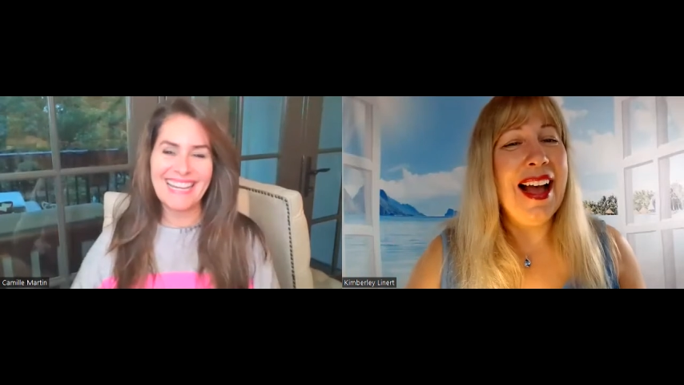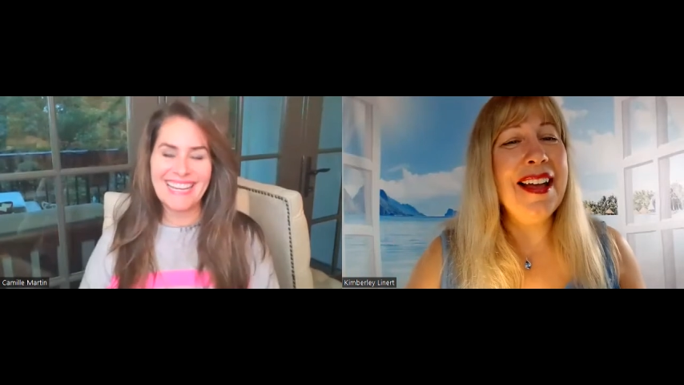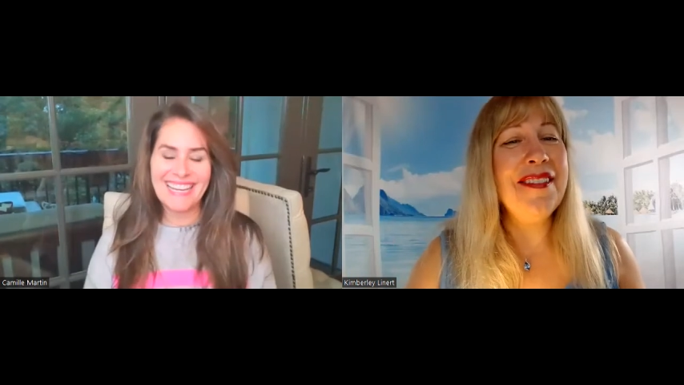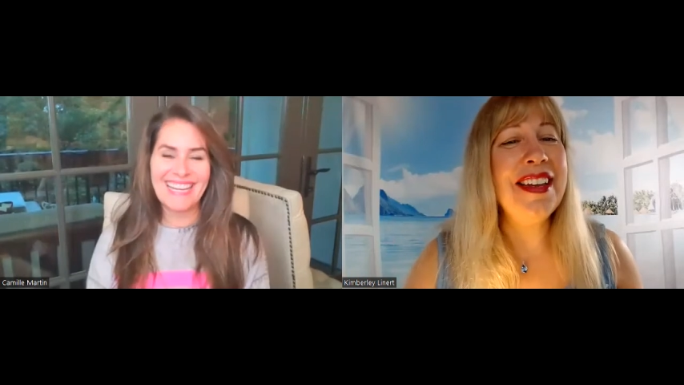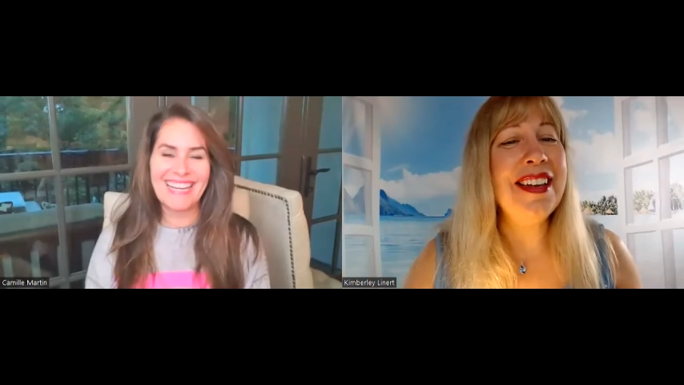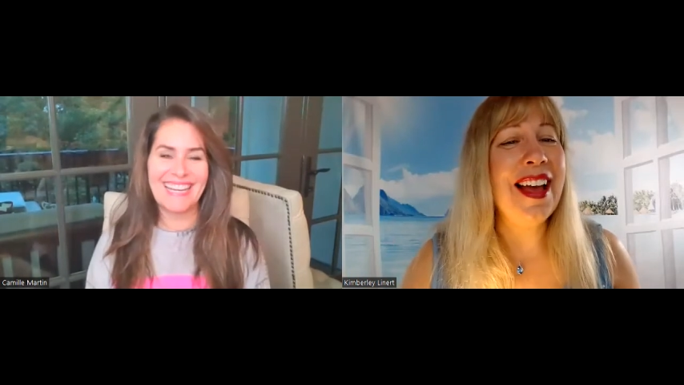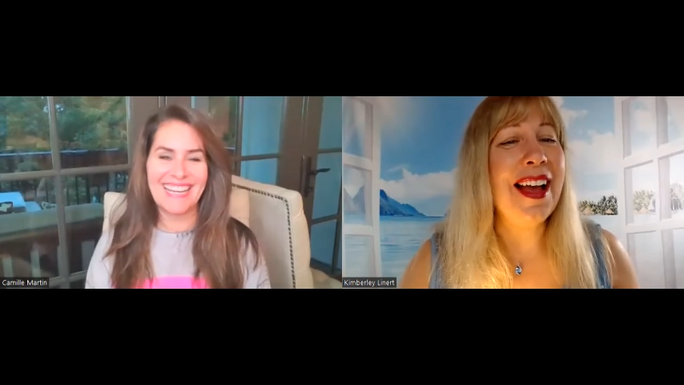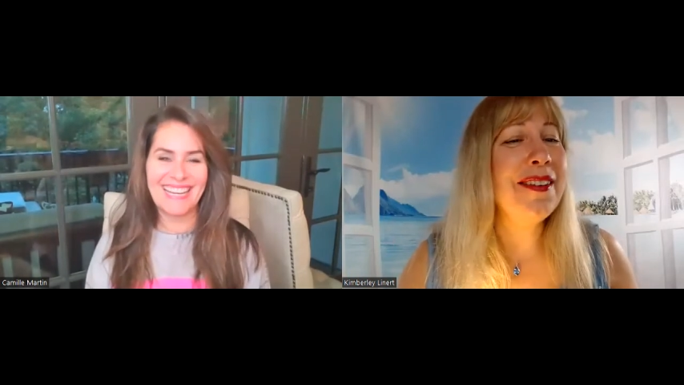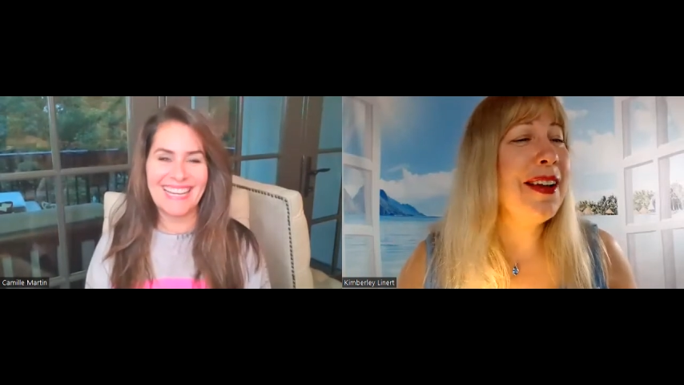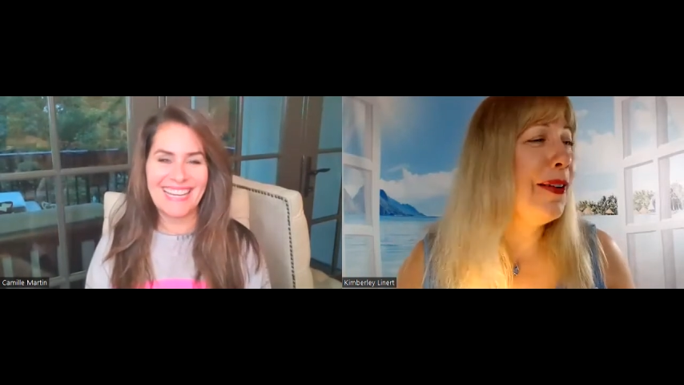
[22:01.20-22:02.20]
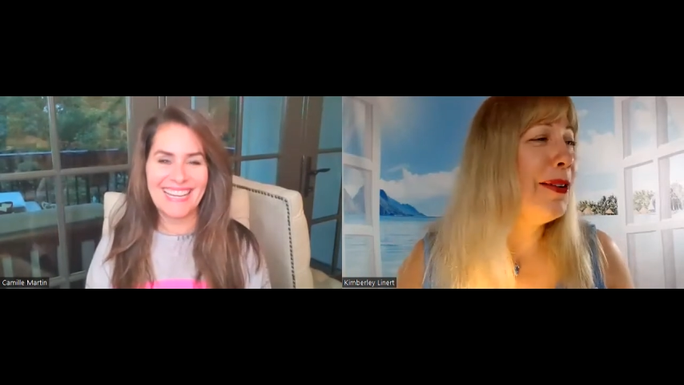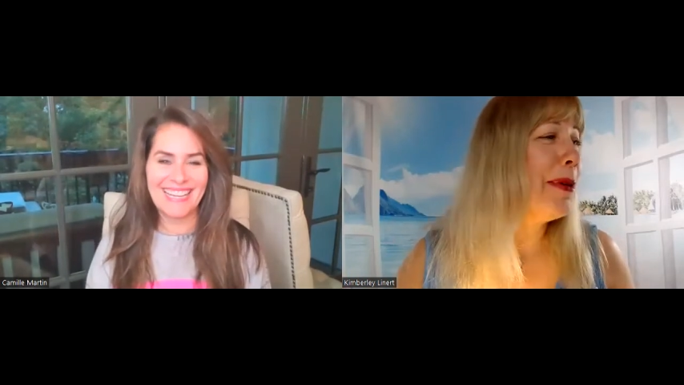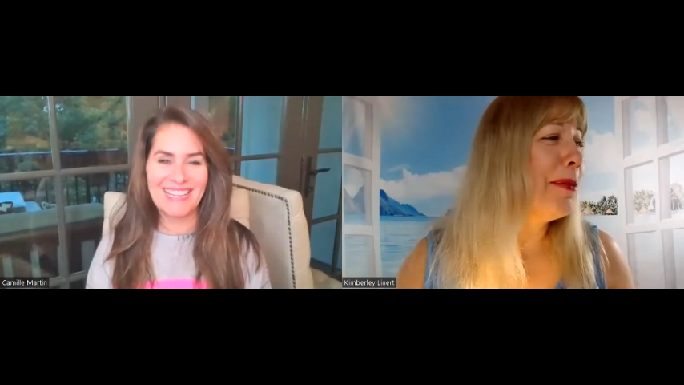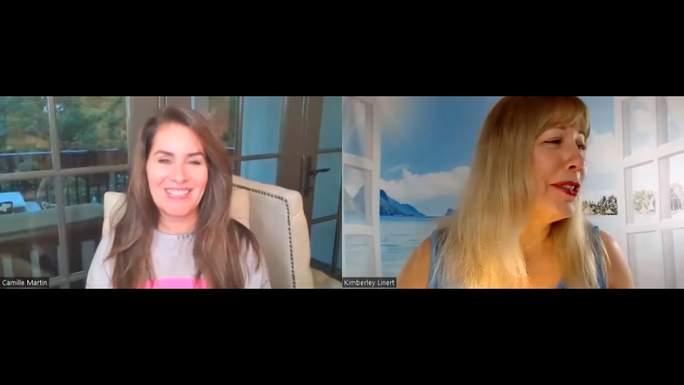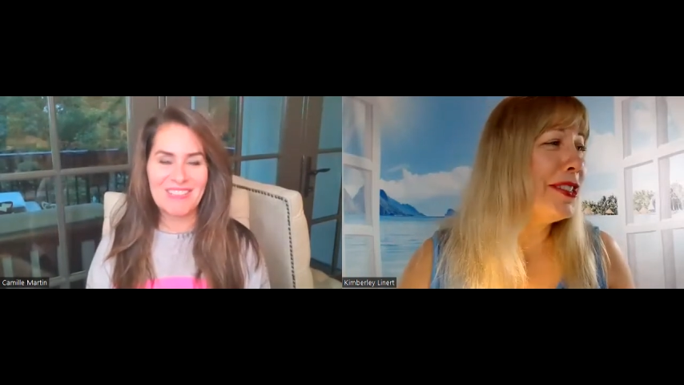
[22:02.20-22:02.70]
Speaker 1: I mean, I I
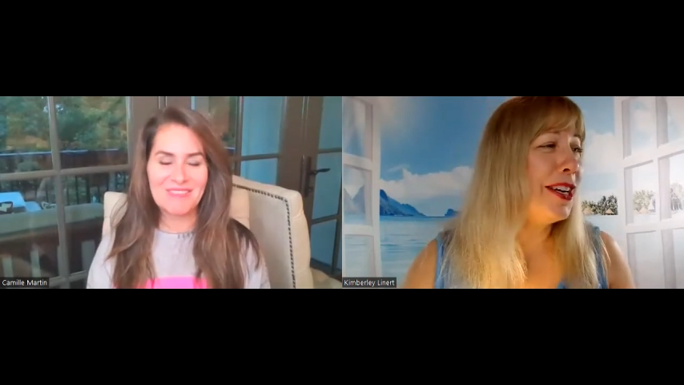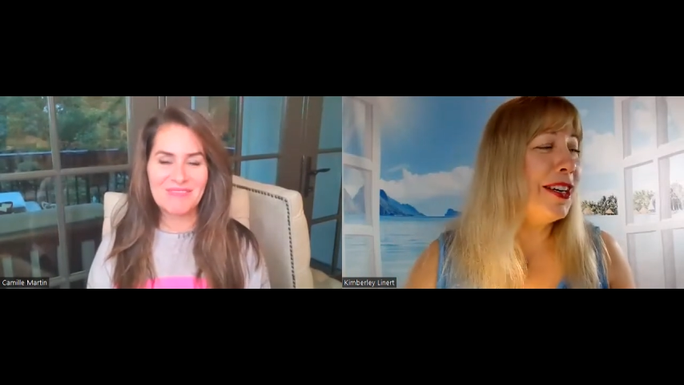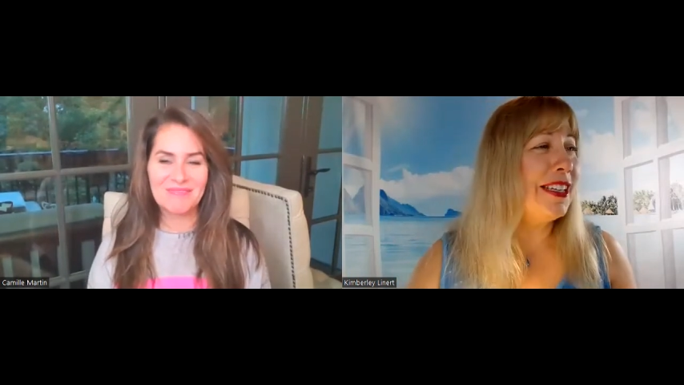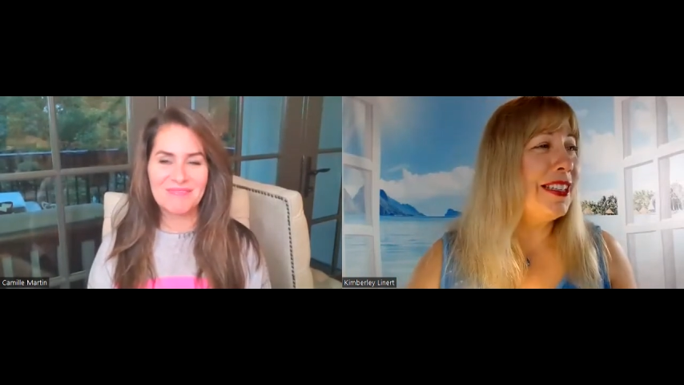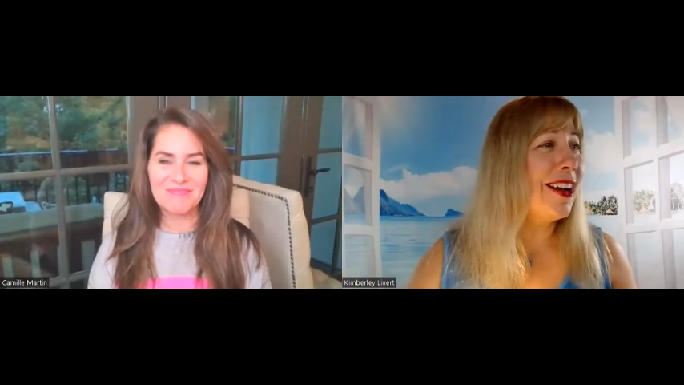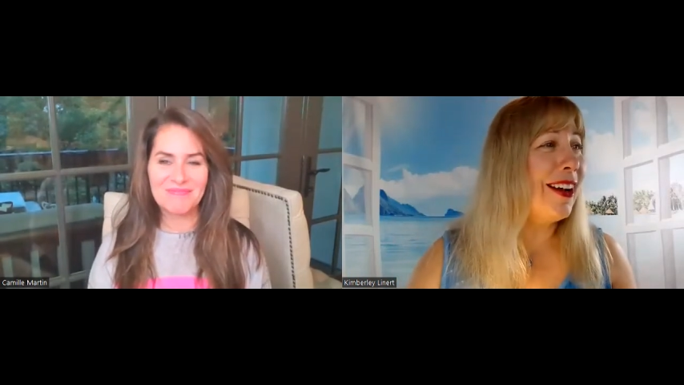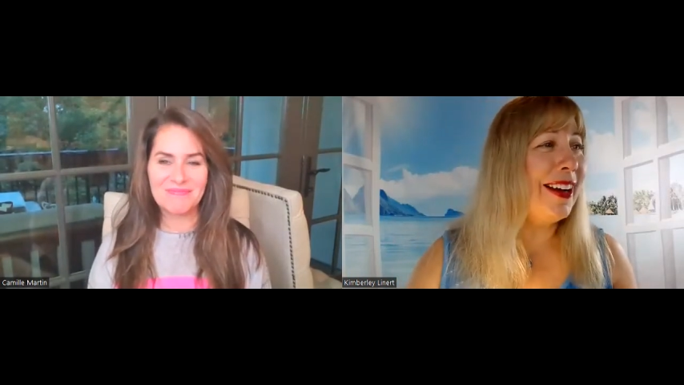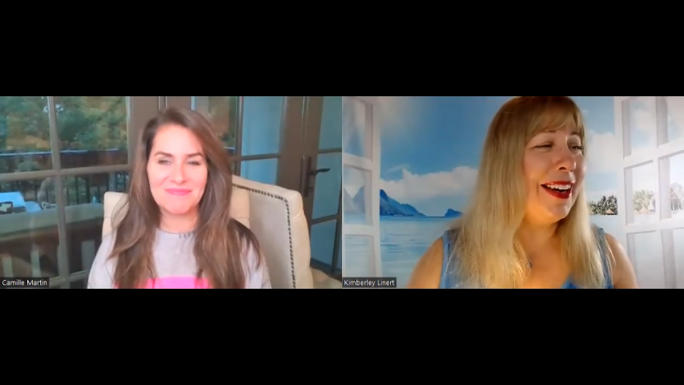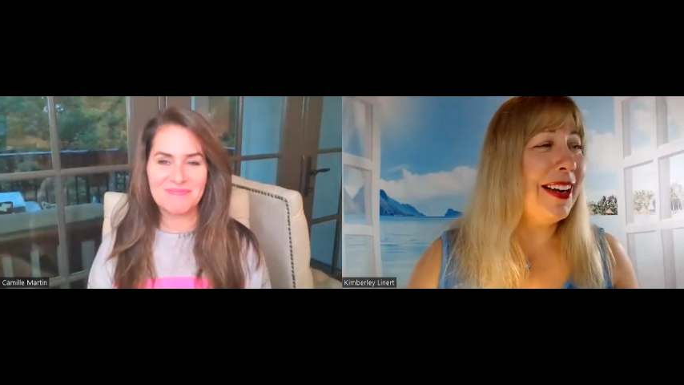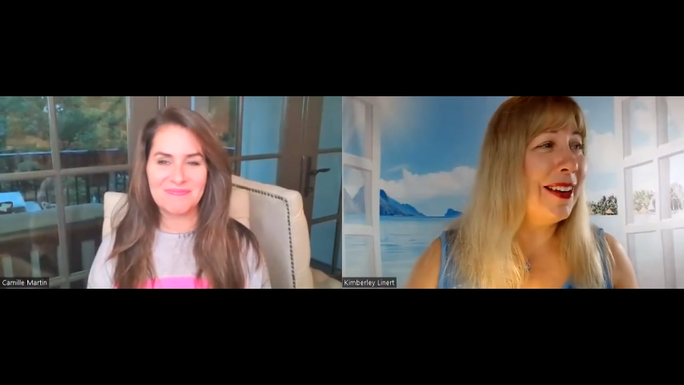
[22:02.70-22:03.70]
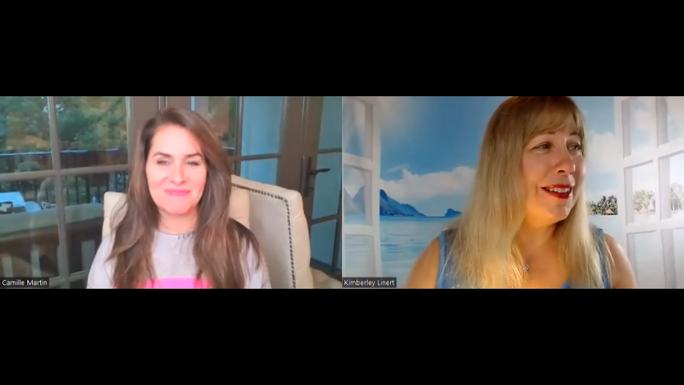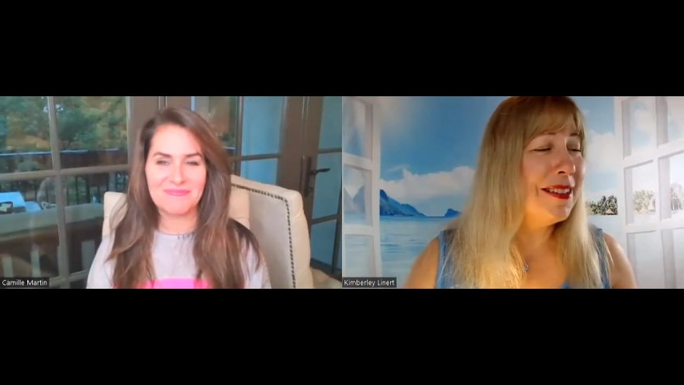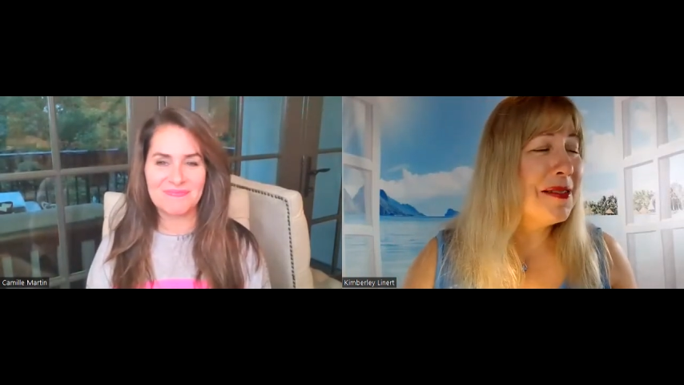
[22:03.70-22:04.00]
remember starting dieting